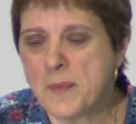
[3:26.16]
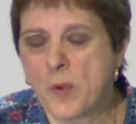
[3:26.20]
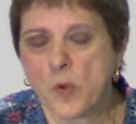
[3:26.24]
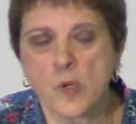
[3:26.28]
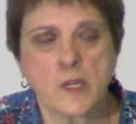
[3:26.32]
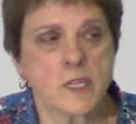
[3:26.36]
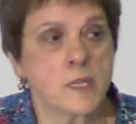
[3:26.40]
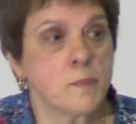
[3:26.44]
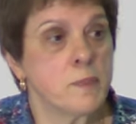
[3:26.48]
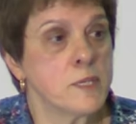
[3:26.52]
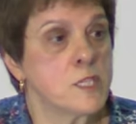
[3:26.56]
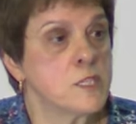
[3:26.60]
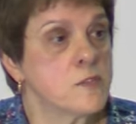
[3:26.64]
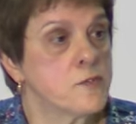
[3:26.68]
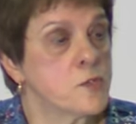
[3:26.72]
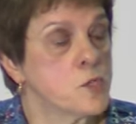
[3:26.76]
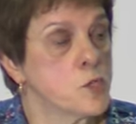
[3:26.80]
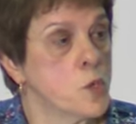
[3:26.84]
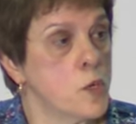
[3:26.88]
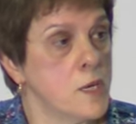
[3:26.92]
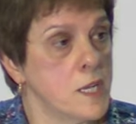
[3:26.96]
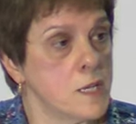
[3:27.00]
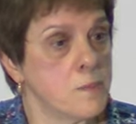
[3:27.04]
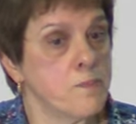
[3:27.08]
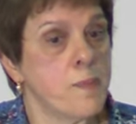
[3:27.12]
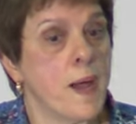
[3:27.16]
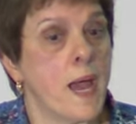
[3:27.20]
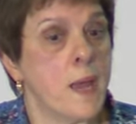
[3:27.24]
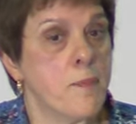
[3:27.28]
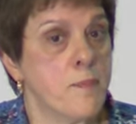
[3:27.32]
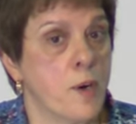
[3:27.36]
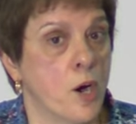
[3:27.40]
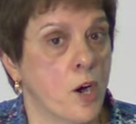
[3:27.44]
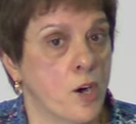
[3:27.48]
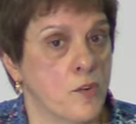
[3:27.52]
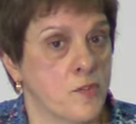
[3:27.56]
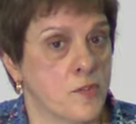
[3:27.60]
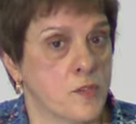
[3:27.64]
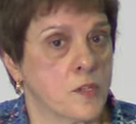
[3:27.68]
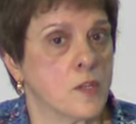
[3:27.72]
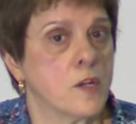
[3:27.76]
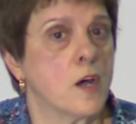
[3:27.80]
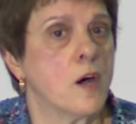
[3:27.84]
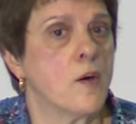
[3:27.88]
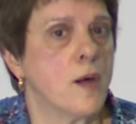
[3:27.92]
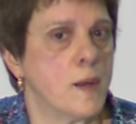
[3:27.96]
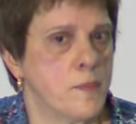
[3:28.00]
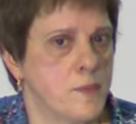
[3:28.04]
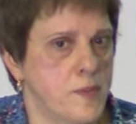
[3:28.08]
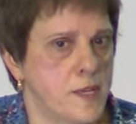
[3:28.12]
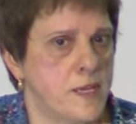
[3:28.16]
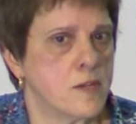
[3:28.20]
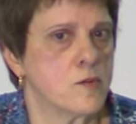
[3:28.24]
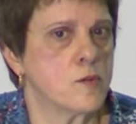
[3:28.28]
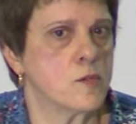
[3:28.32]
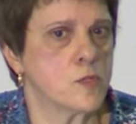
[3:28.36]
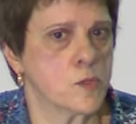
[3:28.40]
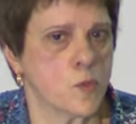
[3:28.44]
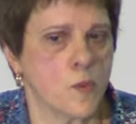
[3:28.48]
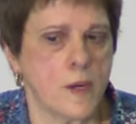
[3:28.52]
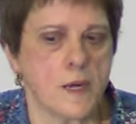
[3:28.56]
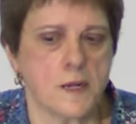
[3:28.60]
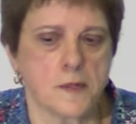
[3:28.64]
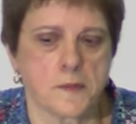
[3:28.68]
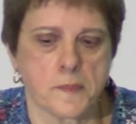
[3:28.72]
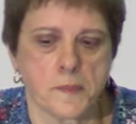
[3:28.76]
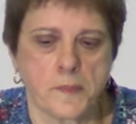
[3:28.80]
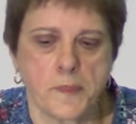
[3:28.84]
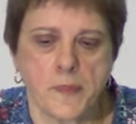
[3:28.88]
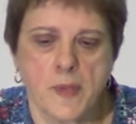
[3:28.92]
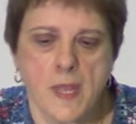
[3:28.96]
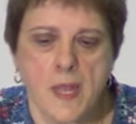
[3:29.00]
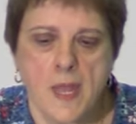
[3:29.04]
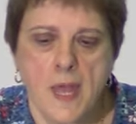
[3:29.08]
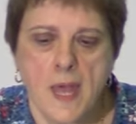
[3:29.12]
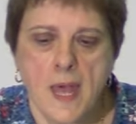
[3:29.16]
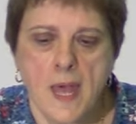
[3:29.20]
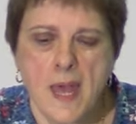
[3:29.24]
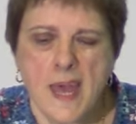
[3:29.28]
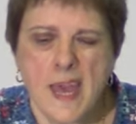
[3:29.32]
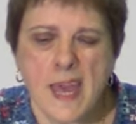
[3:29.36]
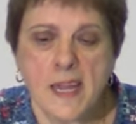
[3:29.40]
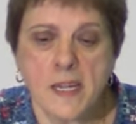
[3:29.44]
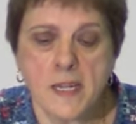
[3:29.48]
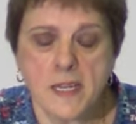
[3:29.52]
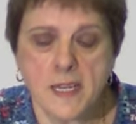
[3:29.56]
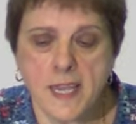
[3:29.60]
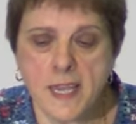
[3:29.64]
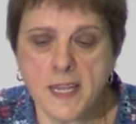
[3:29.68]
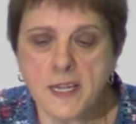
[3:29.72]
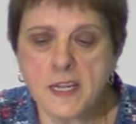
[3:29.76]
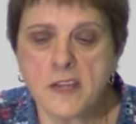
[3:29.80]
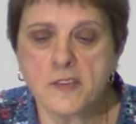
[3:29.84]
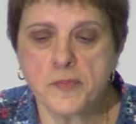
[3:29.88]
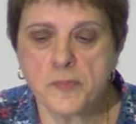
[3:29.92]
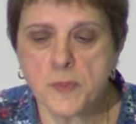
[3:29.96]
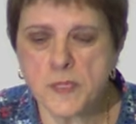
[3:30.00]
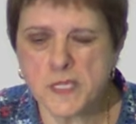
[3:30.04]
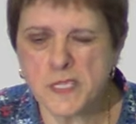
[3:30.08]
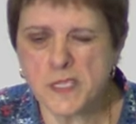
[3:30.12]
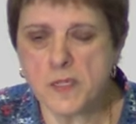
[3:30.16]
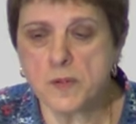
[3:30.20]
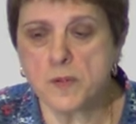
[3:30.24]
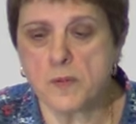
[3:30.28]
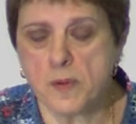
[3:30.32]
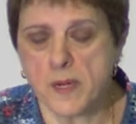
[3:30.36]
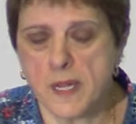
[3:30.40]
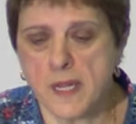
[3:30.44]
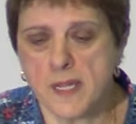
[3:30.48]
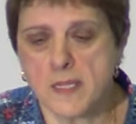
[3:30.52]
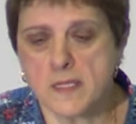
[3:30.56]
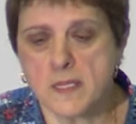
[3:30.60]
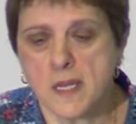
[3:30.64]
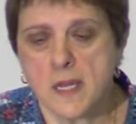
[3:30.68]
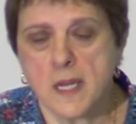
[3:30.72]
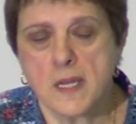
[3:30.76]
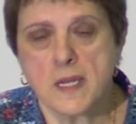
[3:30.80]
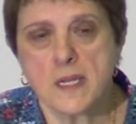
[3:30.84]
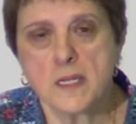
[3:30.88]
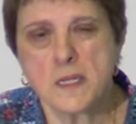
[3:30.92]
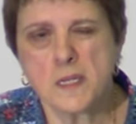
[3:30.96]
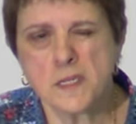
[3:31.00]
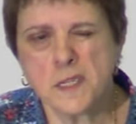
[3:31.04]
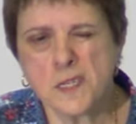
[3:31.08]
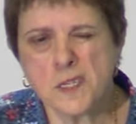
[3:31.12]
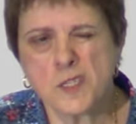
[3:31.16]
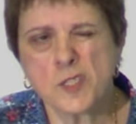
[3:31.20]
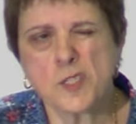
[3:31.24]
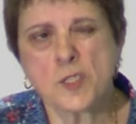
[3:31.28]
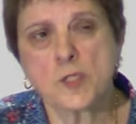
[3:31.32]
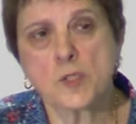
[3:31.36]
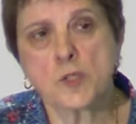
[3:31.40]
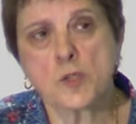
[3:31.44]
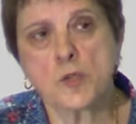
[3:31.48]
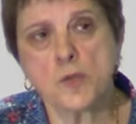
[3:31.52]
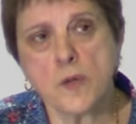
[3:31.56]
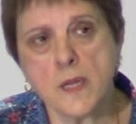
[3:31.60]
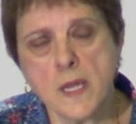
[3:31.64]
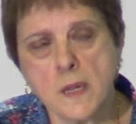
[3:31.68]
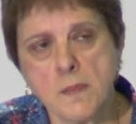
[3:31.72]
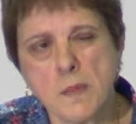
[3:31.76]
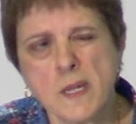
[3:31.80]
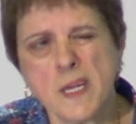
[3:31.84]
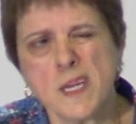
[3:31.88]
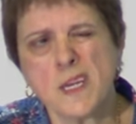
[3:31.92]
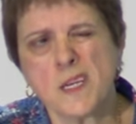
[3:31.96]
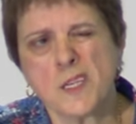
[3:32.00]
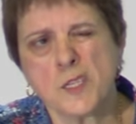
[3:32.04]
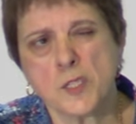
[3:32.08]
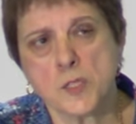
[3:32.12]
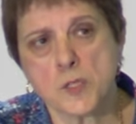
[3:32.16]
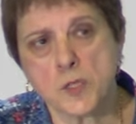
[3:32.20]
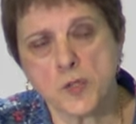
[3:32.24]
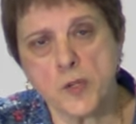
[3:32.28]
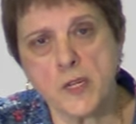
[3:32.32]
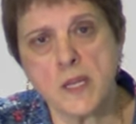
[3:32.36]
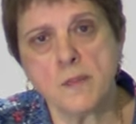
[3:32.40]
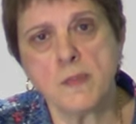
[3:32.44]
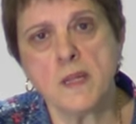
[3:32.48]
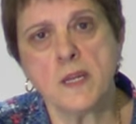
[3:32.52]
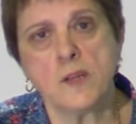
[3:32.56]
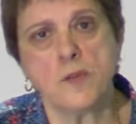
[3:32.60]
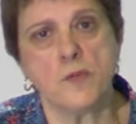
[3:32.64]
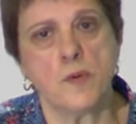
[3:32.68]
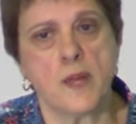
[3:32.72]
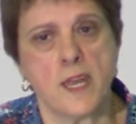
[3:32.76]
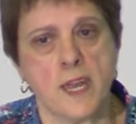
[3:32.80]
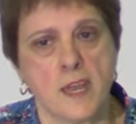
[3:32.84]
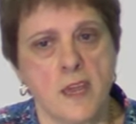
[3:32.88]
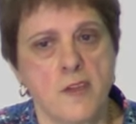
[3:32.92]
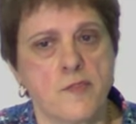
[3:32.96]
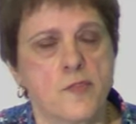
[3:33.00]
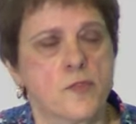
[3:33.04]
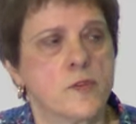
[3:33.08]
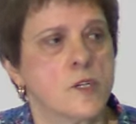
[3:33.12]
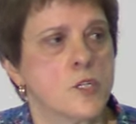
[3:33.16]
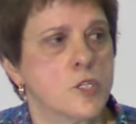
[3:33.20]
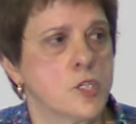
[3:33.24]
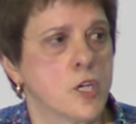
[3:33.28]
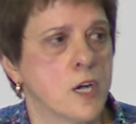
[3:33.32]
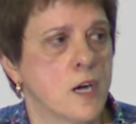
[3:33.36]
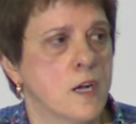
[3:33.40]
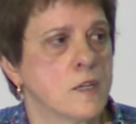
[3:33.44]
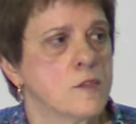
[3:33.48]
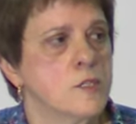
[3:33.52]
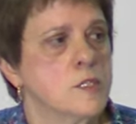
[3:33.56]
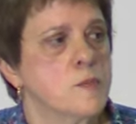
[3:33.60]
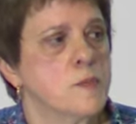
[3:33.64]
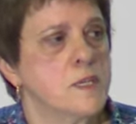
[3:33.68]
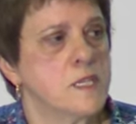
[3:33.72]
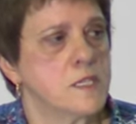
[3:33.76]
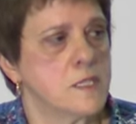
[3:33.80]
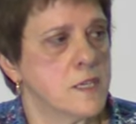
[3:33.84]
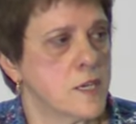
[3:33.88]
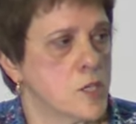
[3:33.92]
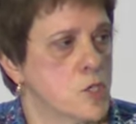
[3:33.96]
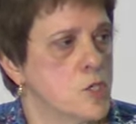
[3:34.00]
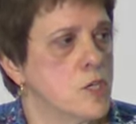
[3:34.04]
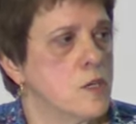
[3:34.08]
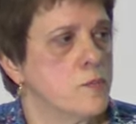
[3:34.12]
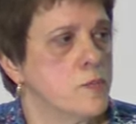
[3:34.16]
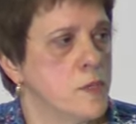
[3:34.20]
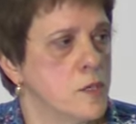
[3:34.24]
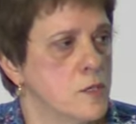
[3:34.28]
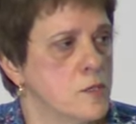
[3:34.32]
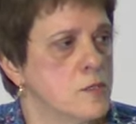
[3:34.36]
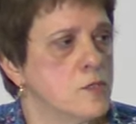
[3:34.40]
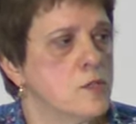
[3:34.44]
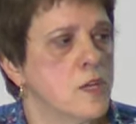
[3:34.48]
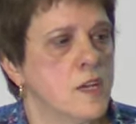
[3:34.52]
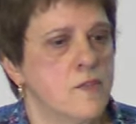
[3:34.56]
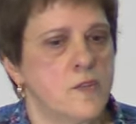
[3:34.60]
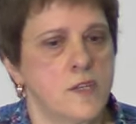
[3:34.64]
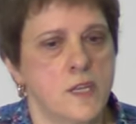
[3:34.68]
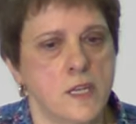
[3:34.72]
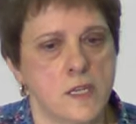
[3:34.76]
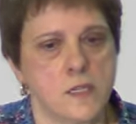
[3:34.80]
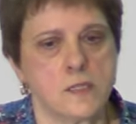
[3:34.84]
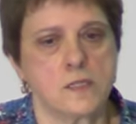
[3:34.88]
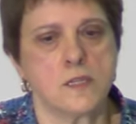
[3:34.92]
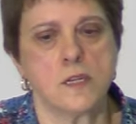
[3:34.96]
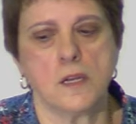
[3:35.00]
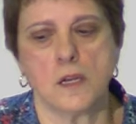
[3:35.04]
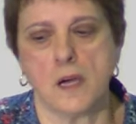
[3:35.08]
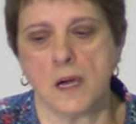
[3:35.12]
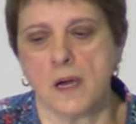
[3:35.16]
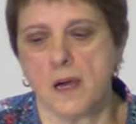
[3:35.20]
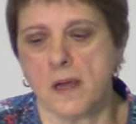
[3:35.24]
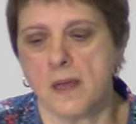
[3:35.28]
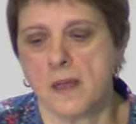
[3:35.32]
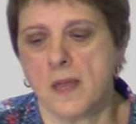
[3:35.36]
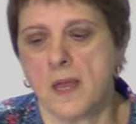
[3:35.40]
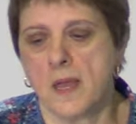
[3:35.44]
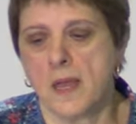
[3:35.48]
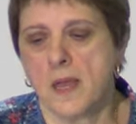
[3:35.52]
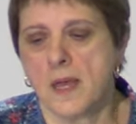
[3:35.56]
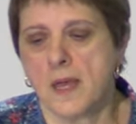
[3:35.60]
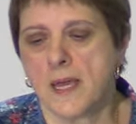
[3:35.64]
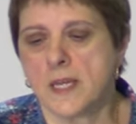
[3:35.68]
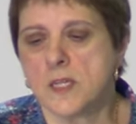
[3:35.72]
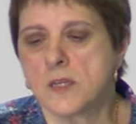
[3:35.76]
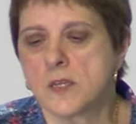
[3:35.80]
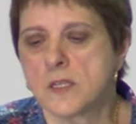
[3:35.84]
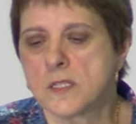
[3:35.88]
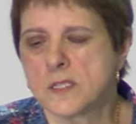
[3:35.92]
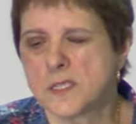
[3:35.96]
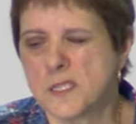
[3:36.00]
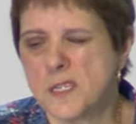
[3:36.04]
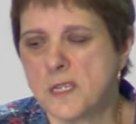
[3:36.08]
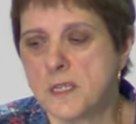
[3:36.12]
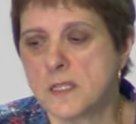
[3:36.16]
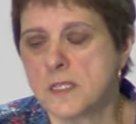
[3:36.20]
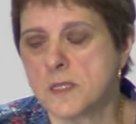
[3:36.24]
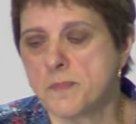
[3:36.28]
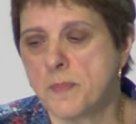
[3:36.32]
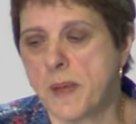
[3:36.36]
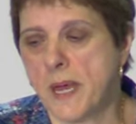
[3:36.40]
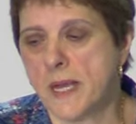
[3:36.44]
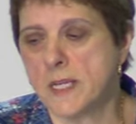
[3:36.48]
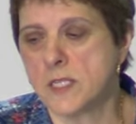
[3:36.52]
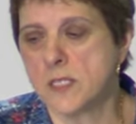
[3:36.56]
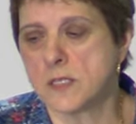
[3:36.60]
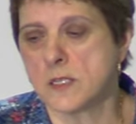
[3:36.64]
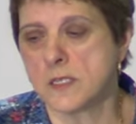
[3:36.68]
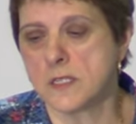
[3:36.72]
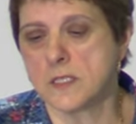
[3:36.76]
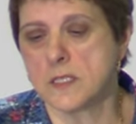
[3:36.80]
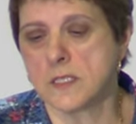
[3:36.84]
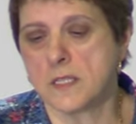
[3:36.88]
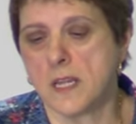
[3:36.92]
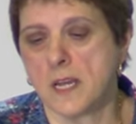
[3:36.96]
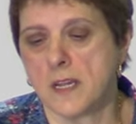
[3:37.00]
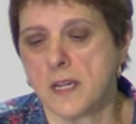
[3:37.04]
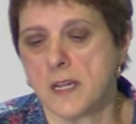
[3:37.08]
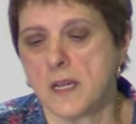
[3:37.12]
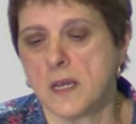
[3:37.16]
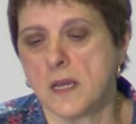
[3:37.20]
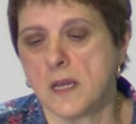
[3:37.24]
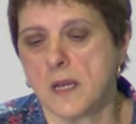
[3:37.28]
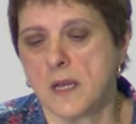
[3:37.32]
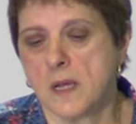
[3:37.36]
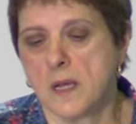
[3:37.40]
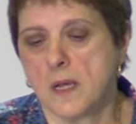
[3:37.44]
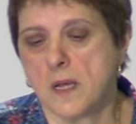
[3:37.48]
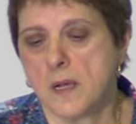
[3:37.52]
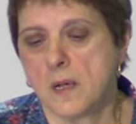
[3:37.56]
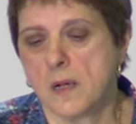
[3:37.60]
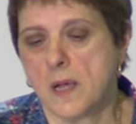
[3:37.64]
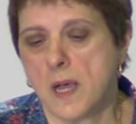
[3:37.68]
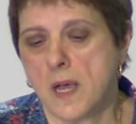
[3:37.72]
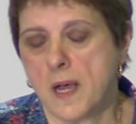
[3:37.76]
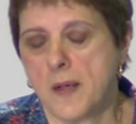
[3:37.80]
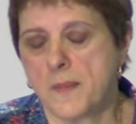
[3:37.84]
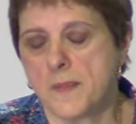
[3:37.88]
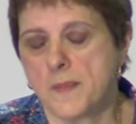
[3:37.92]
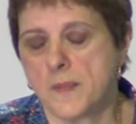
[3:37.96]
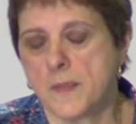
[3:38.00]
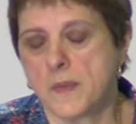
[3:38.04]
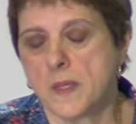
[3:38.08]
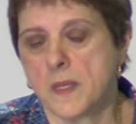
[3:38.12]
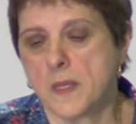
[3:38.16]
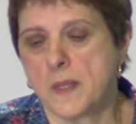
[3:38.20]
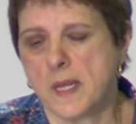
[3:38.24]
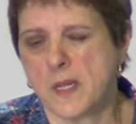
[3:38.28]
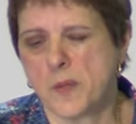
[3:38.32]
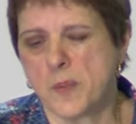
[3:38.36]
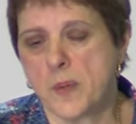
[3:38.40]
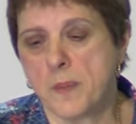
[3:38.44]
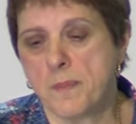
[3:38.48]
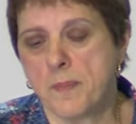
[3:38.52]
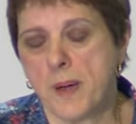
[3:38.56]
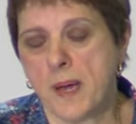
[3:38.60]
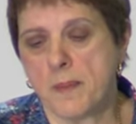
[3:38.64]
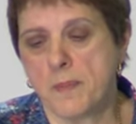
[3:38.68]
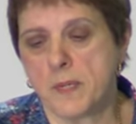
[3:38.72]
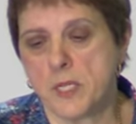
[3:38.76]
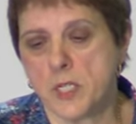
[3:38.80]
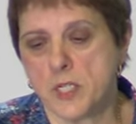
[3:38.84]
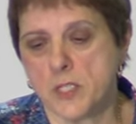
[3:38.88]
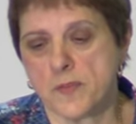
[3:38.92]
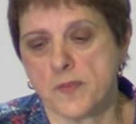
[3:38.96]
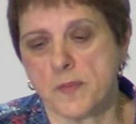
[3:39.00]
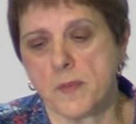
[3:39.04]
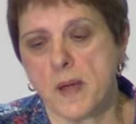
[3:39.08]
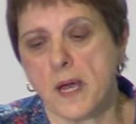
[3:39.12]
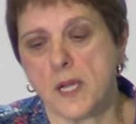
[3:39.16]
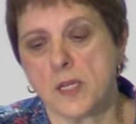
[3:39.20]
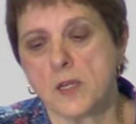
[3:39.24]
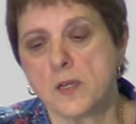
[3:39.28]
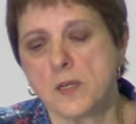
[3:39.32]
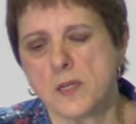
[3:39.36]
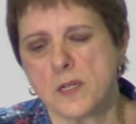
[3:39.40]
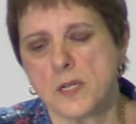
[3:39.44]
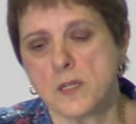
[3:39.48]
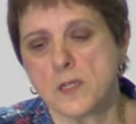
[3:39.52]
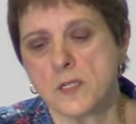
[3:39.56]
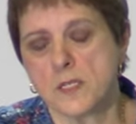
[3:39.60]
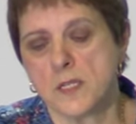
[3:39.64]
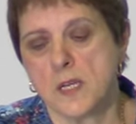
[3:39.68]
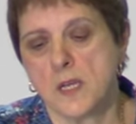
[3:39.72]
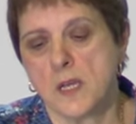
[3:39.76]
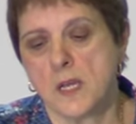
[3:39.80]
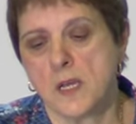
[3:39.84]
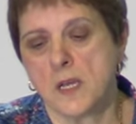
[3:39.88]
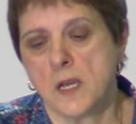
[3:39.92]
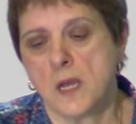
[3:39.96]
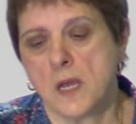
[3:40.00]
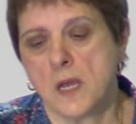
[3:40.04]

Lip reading: Or little bits of toilet paper often go up there as well. And again, I've put in red, it is extremely, extremely rare for a child who's been sexually abused to have an STI. And you can see this based on a study that we published from our units.